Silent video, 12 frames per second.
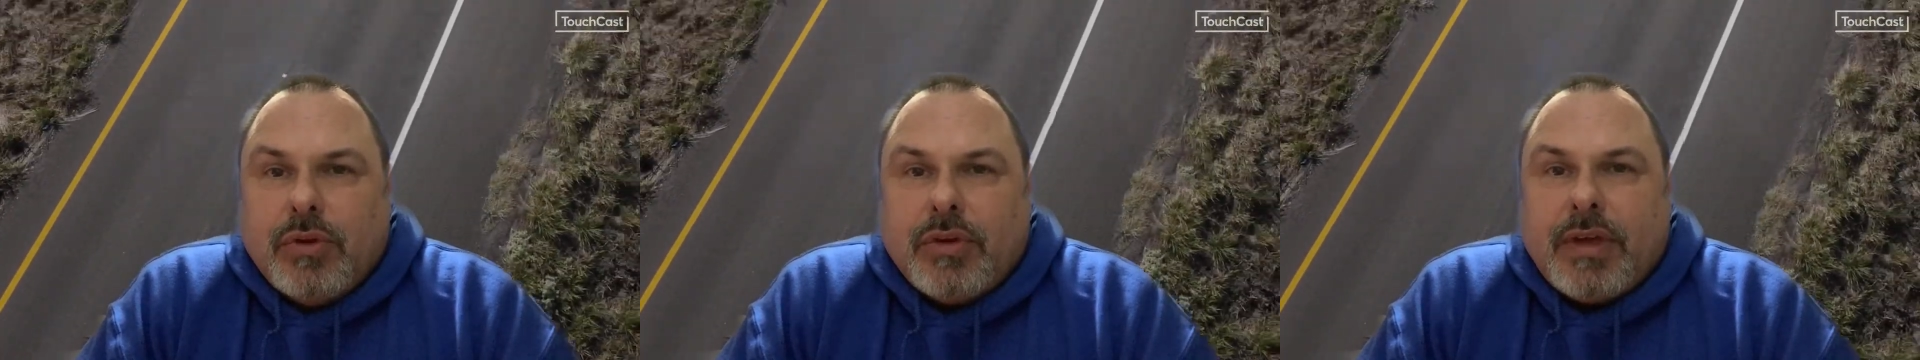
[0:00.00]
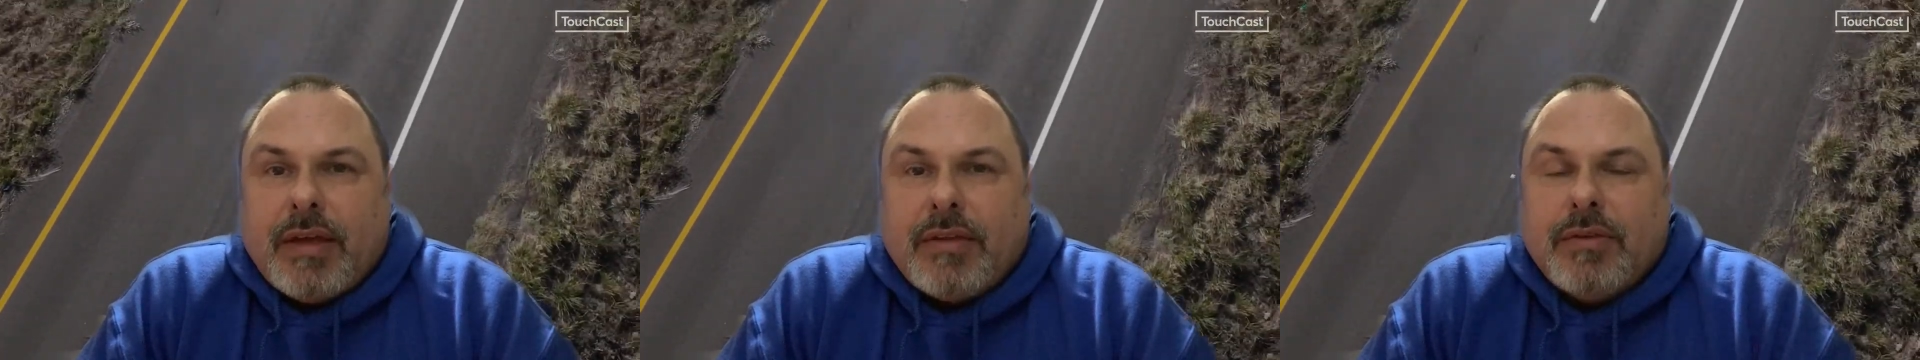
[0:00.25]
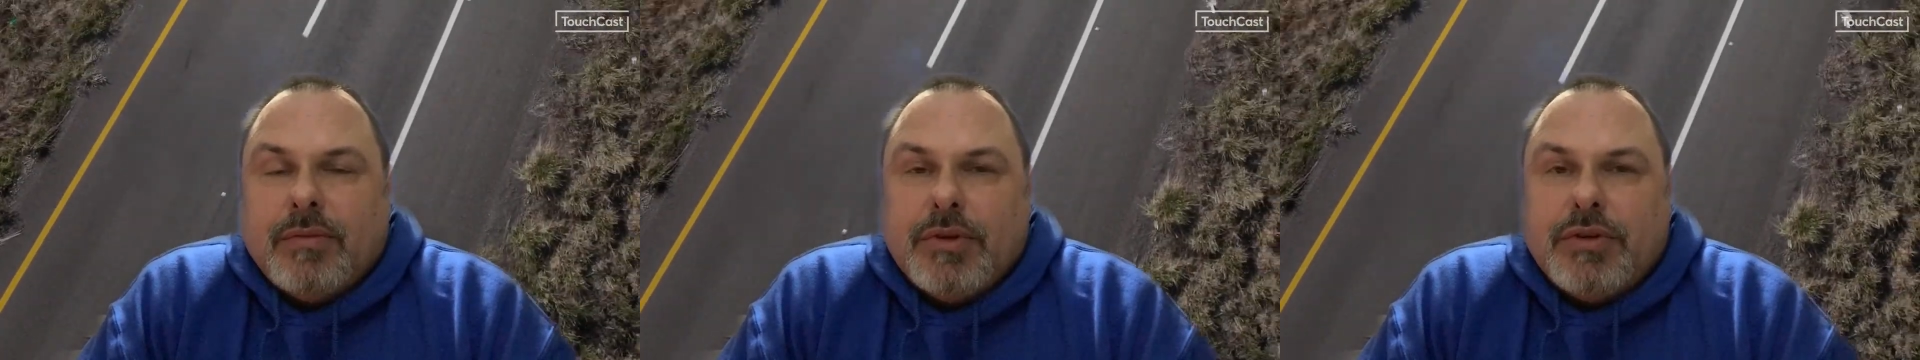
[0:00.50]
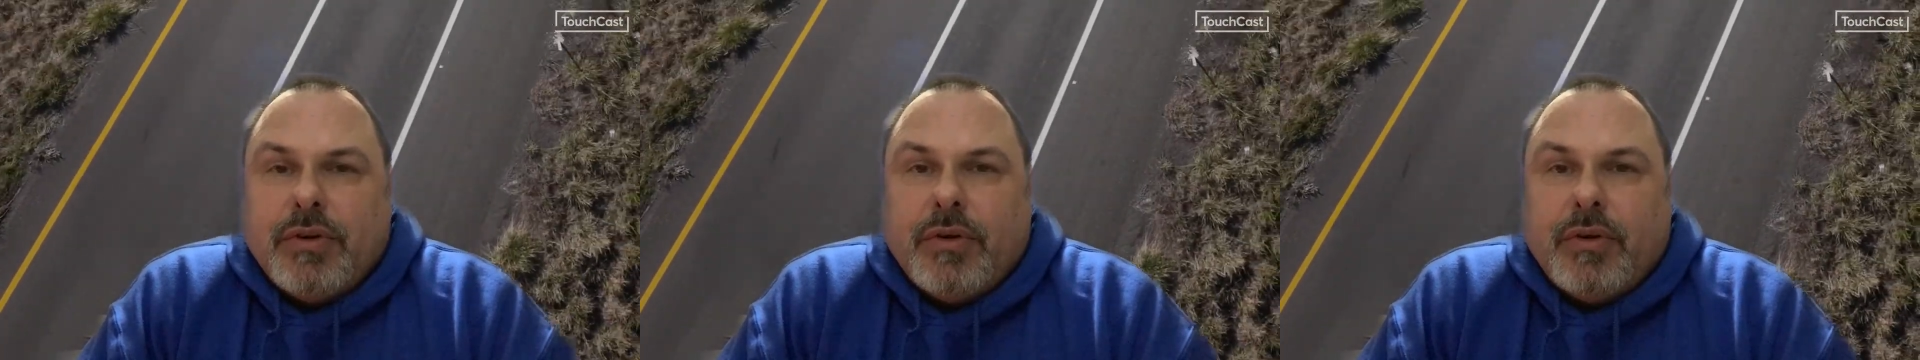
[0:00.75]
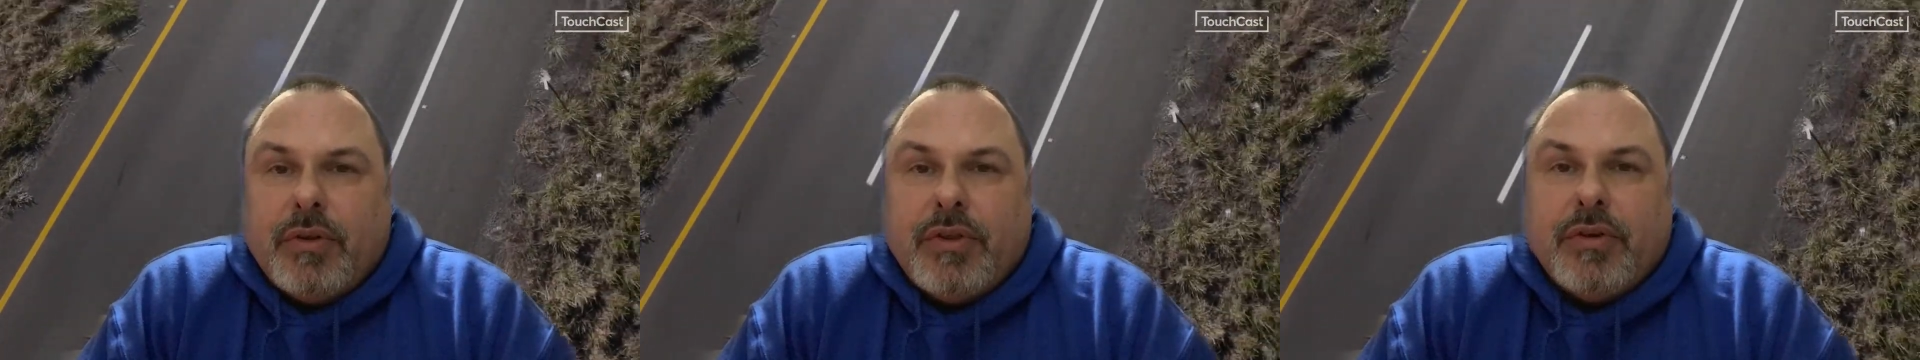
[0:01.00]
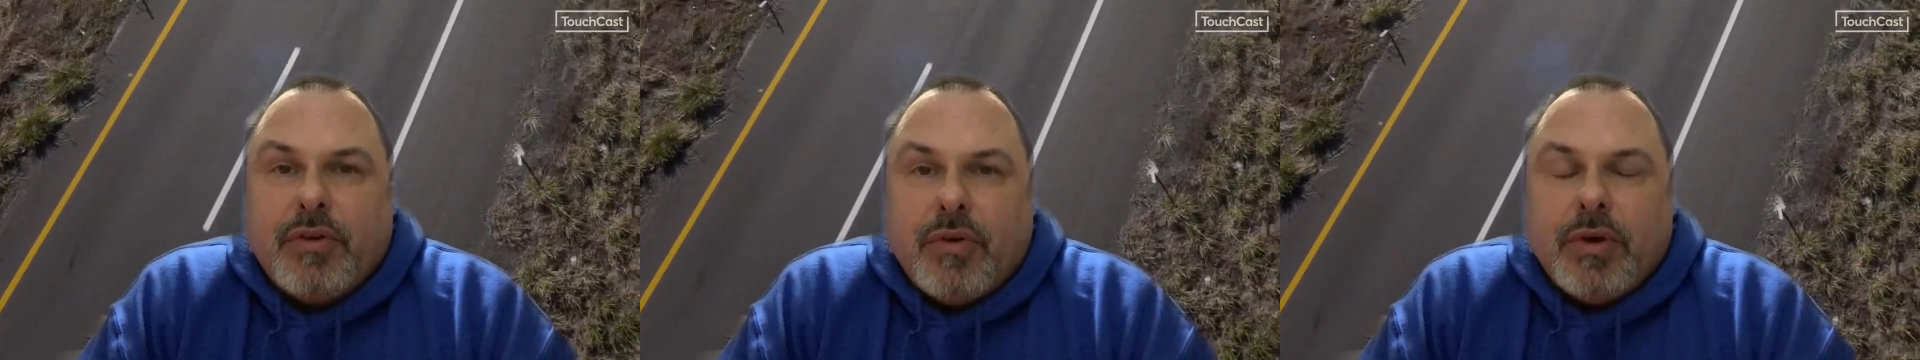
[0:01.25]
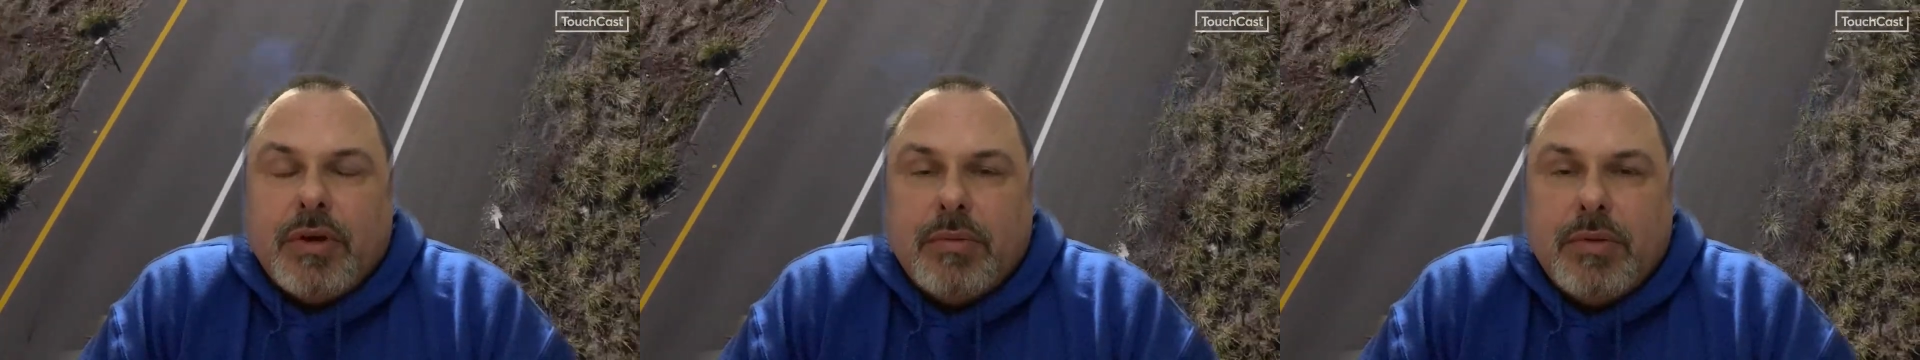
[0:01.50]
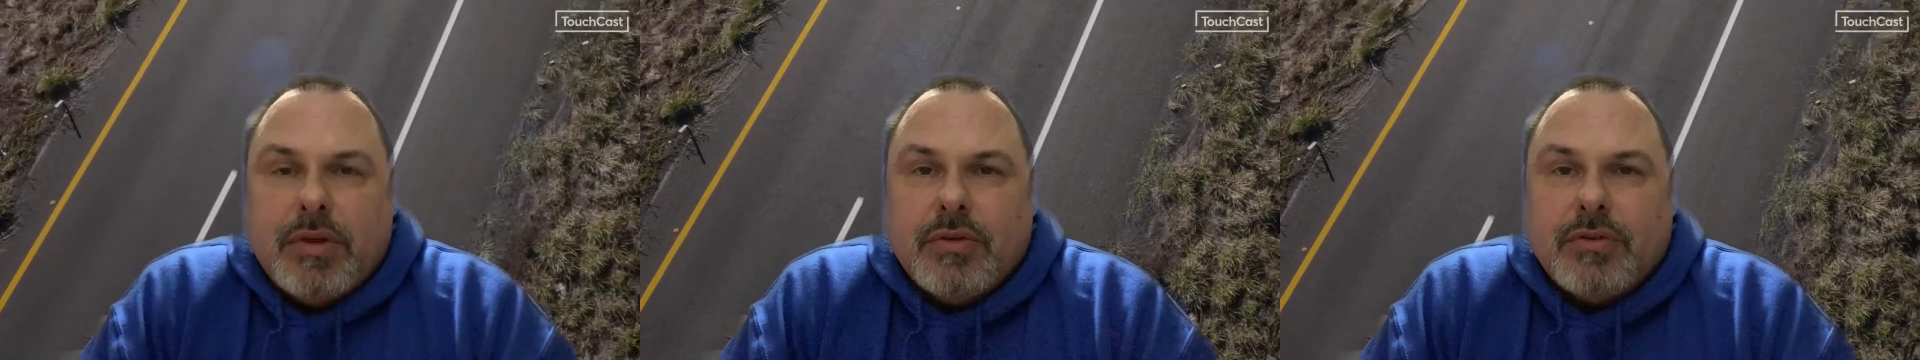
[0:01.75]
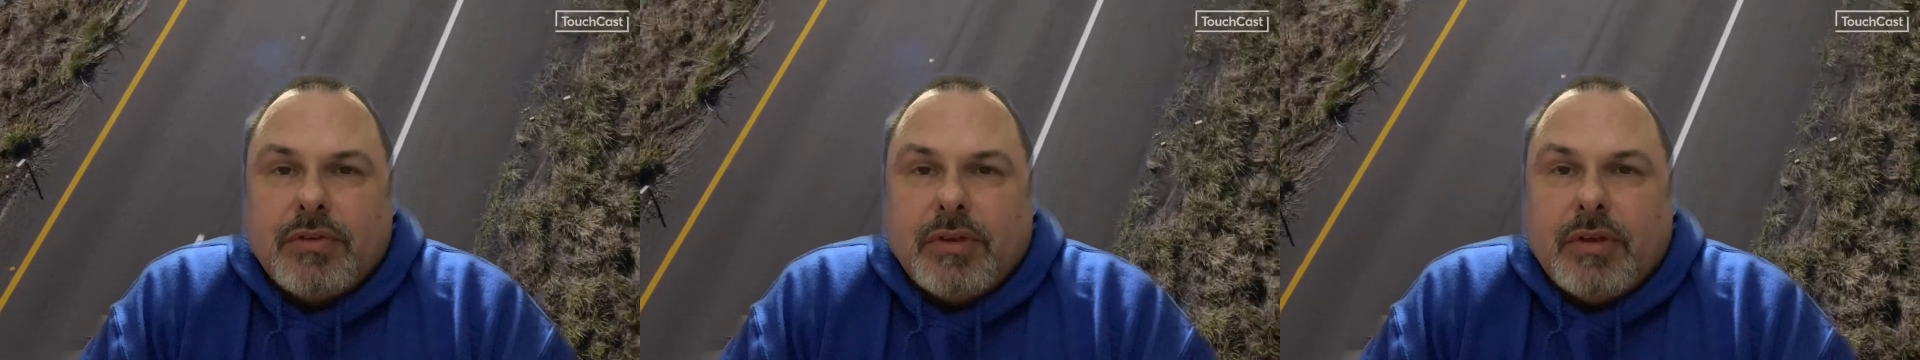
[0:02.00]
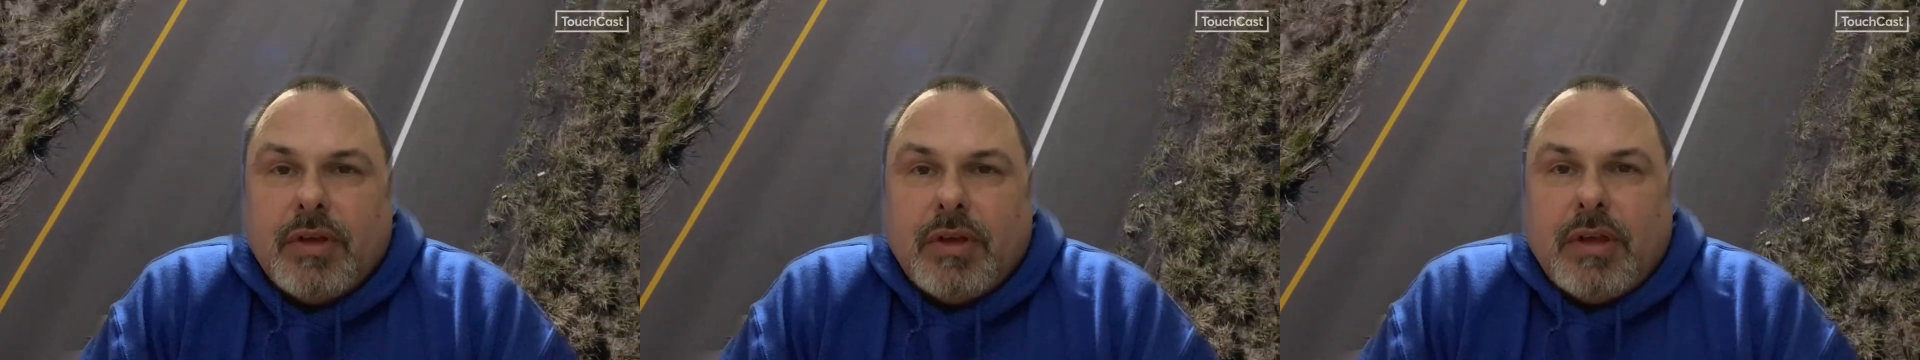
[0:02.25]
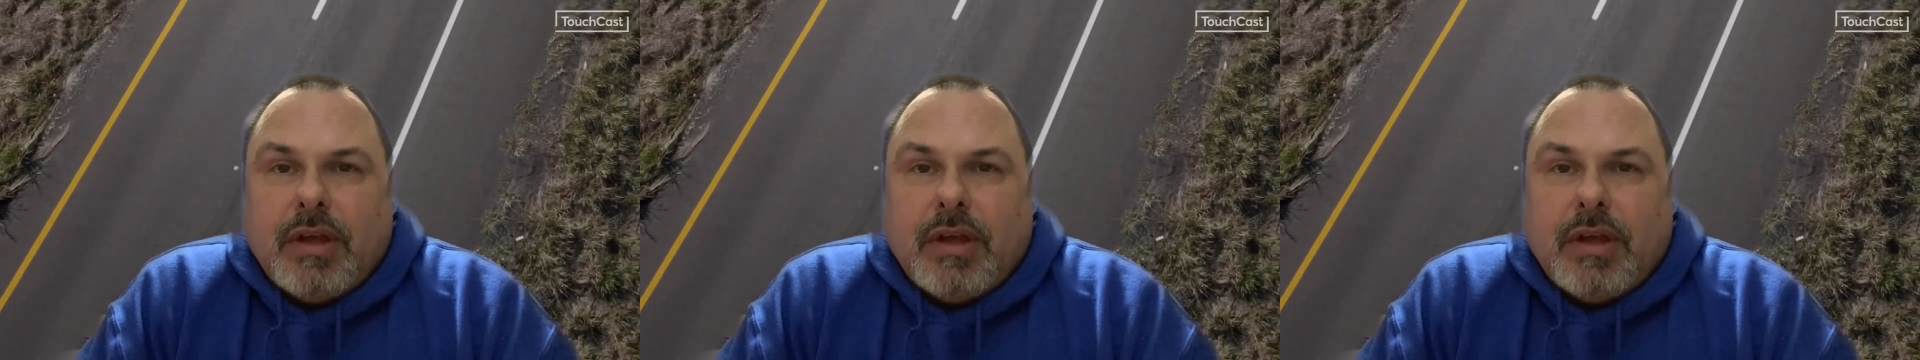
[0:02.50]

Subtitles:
look at the material that you're going to be using